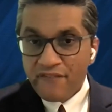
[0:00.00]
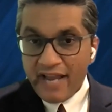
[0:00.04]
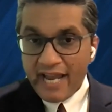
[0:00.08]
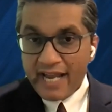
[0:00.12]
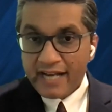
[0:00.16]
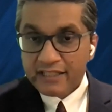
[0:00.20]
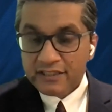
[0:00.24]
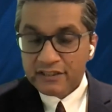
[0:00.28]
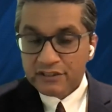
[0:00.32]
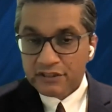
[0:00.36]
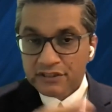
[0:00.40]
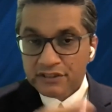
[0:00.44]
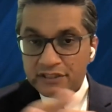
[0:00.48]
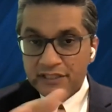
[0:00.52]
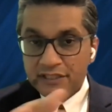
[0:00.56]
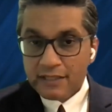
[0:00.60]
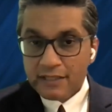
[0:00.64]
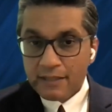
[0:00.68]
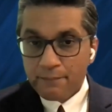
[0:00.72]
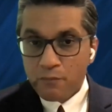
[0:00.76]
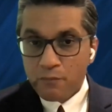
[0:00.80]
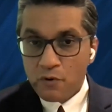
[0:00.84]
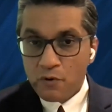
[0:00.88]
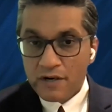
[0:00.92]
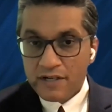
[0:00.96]
factors
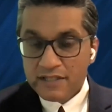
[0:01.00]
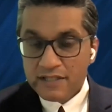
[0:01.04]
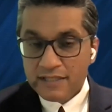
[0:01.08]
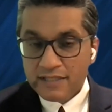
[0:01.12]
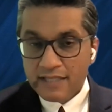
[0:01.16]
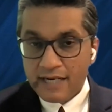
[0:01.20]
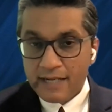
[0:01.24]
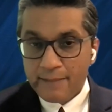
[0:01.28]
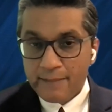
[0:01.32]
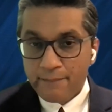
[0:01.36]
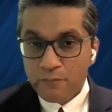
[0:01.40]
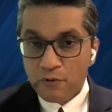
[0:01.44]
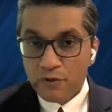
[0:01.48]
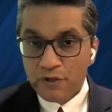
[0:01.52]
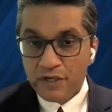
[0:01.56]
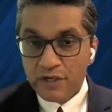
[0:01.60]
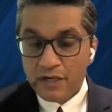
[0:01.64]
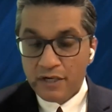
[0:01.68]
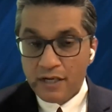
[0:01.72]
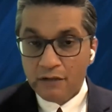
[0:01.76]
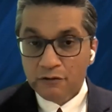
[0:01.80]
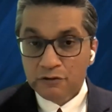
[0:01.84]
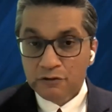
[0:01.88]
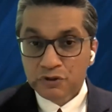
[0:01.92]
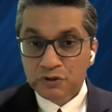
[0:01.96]
and the points that I
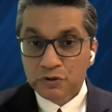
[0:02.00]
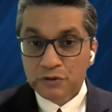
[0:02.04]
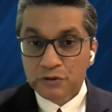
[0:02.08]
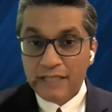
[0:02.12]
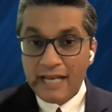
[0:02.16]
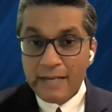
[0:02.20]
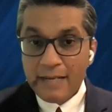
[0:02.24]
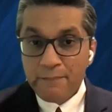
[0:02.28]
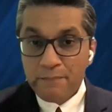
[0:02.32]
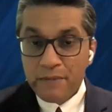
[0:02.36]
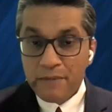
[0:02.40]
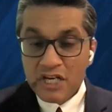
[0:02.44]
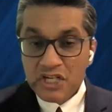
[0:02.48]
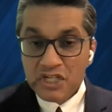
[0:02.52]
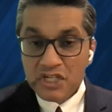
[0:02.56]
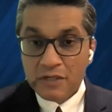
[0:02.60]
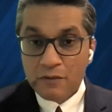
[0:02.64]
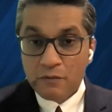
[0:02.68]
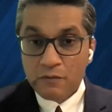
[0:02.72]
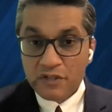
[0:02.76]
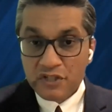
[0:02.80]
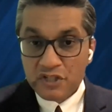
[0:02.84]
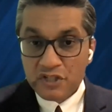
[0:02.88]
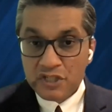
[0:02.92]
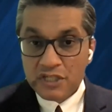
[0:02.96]
pointed out. So that
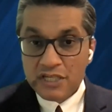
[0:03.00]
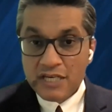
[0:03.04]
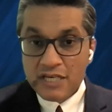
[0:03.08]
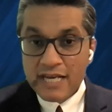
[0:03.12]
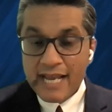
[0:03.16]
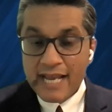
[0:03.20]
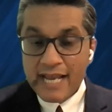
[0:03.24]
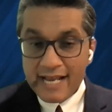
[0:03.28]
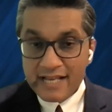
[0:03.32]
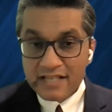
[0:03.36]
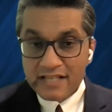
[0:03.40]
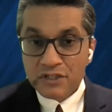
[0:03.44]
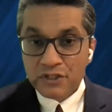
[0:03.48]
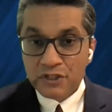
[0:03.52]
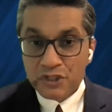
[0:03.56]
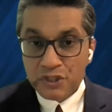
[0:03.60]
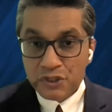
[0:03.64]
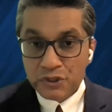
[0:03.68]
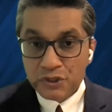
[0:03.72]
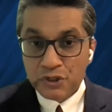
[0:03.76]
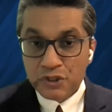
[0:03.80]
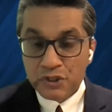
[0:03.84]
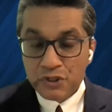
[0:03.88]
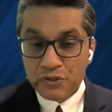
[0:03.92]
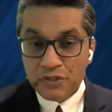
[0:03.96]
patient, when she has her
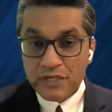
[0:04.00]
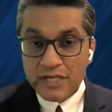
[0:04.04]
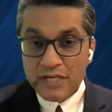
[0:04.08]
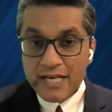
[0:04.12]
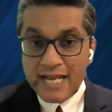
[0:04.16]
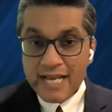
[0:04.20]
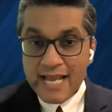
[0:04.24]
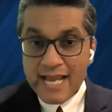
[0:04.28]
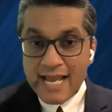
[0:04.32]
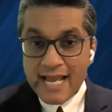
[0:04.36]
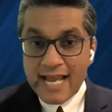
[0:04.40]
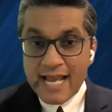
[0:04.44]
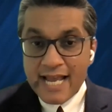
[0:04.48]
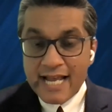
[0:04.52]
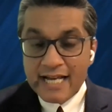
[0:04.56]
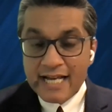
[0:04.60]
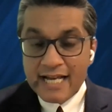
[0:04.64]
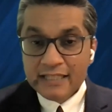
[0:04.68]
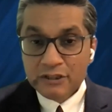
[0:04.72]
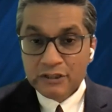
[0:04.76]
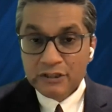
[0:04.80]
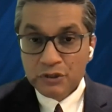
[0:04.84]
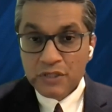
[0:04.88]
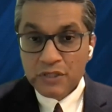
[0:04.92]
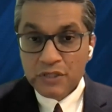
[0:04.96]
surgery,
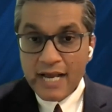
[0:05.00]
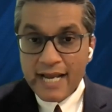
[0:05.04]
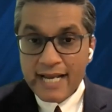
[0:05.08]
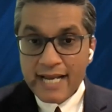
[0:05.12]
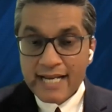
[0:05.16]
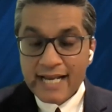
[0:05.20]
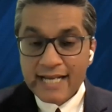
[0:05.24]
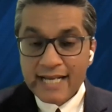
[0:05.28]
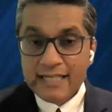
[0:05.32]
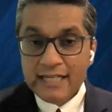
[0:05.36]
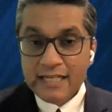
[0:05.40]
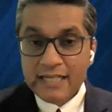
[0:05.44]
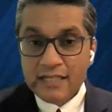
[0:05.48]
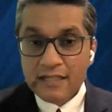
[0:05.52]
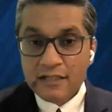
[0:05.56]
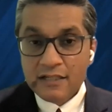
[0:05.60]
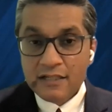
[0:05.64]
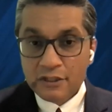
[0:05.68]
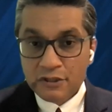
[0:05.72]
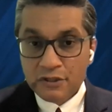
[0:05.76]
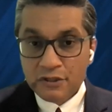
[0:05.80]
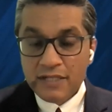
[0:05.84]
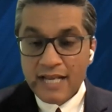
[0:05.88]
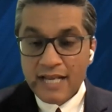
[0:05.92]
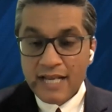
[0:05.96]
today I
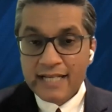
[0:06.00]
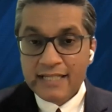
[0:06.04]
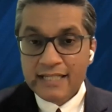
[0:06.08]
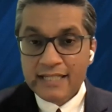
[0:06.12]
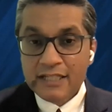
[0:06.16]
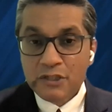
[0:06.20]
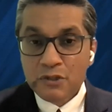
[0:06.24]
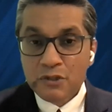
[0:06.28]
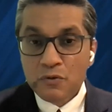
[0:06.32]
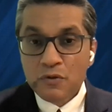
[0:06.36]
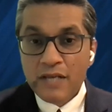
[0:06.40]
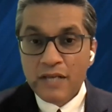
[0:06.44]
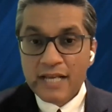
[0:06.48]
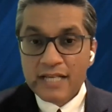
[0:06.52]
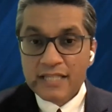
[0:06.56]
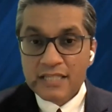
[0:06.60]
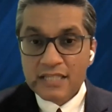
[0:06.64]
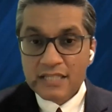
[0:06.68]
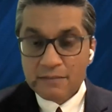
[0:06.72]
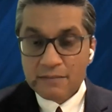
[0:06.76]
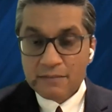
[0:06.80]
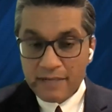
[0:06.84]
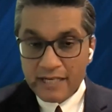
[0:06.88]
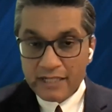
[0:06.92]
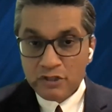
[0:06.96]
did 2
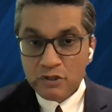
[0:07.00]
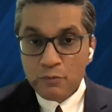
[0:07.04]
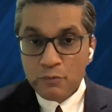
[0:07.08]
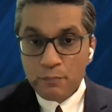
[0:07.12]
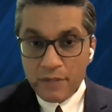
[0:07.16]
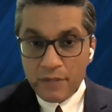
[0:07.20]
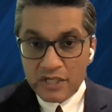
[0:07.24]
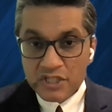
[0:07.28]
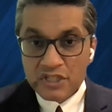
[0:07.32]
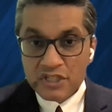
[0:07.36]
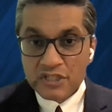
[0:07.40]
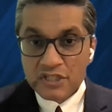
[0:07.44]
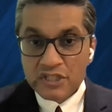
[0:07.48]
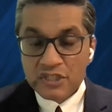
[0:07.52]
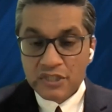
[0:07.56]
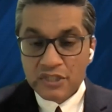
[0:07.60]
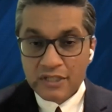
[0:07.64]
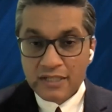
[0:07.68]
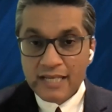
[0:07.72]
cases. My 2 patients